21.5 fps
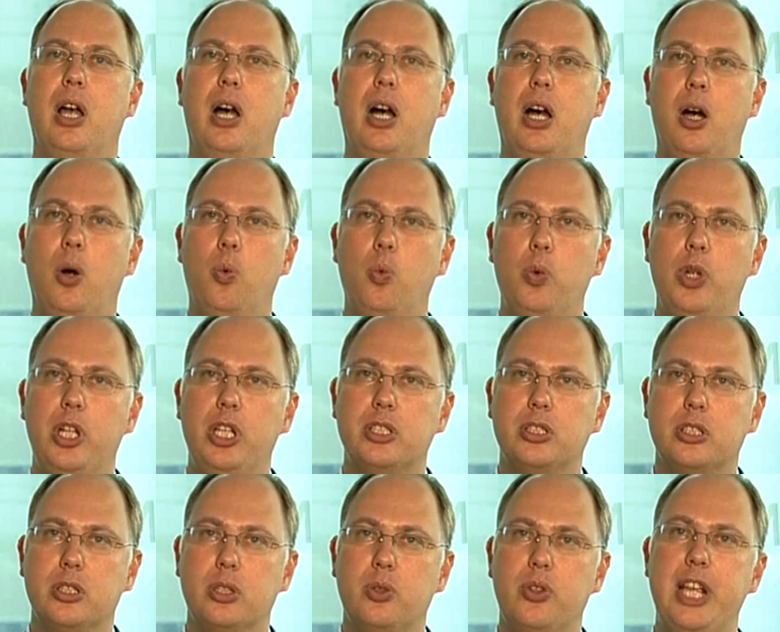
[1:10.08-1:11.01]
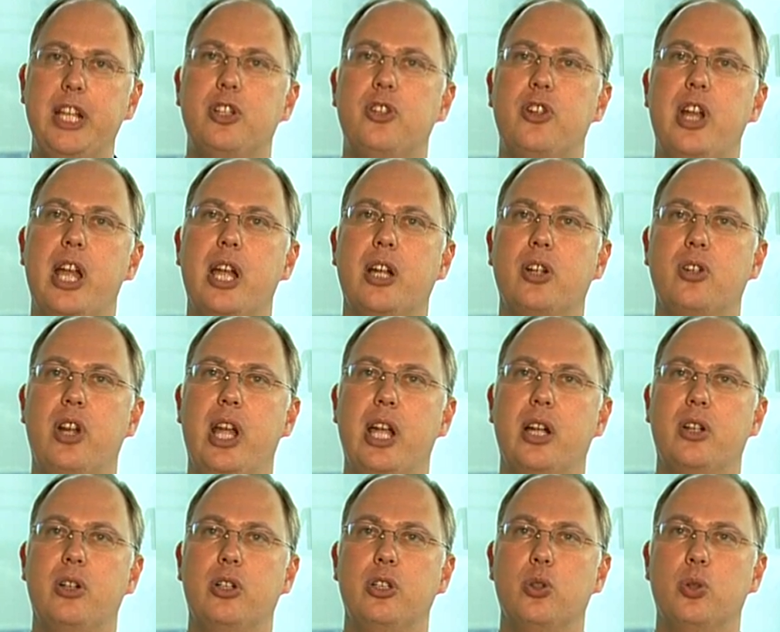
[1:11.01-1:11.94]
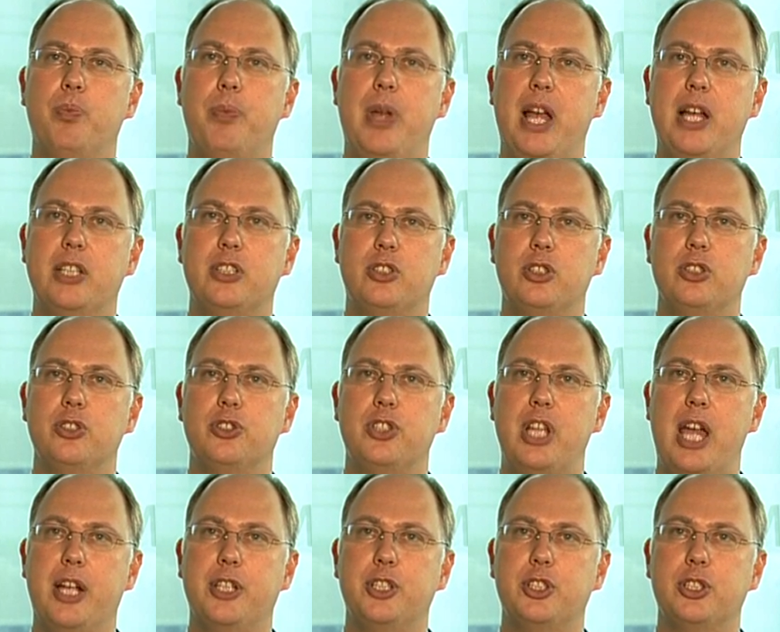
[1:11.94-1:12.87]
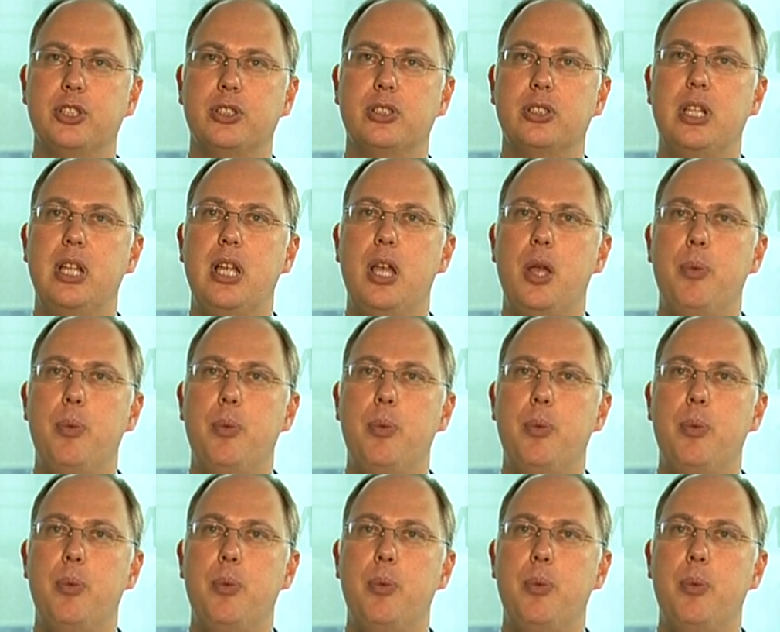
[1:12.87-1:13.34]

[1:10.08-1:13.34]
with great track record on past transactions,